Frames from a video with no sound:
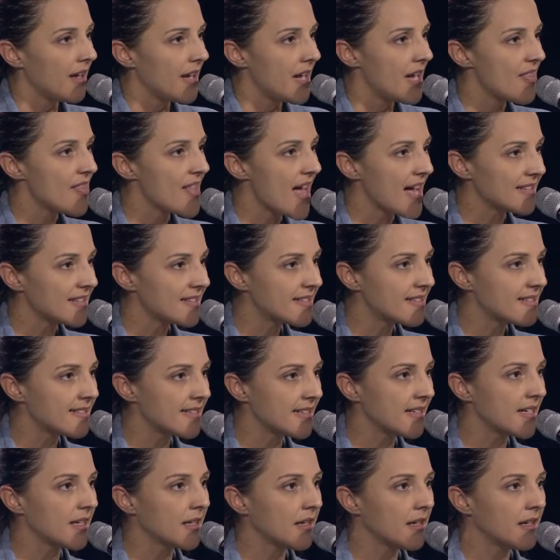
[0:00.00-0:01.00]
In that
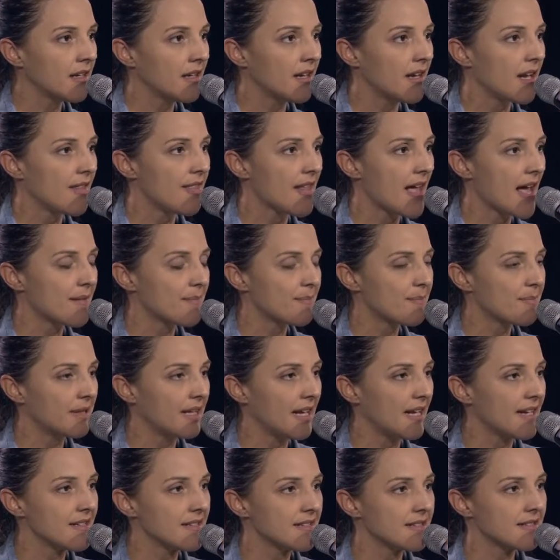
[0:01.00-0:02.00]
sitting, in that
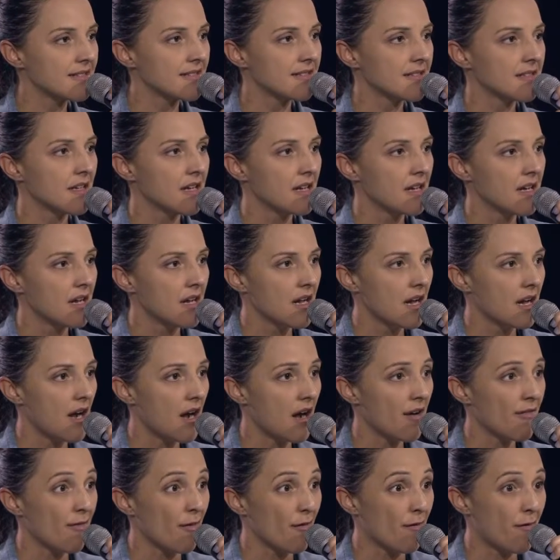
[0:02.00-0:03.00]
place
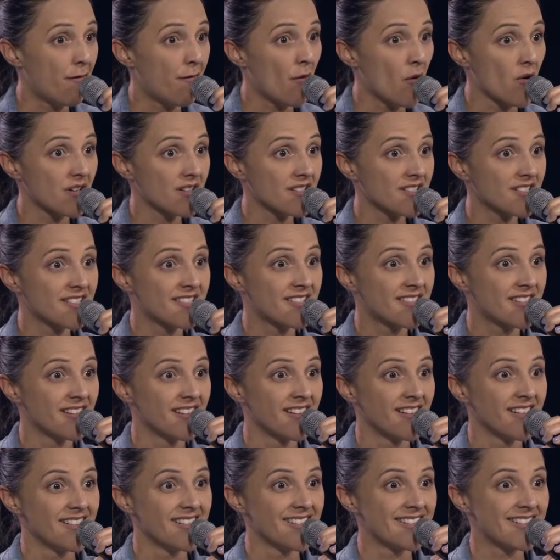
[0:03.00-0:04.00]
of forced
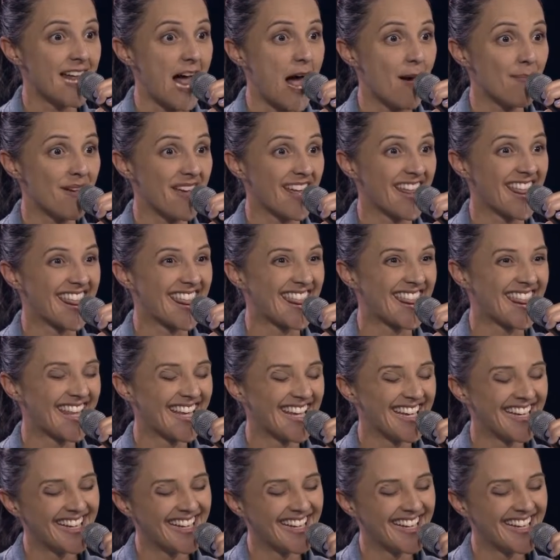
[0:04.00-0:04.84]
Sabbath,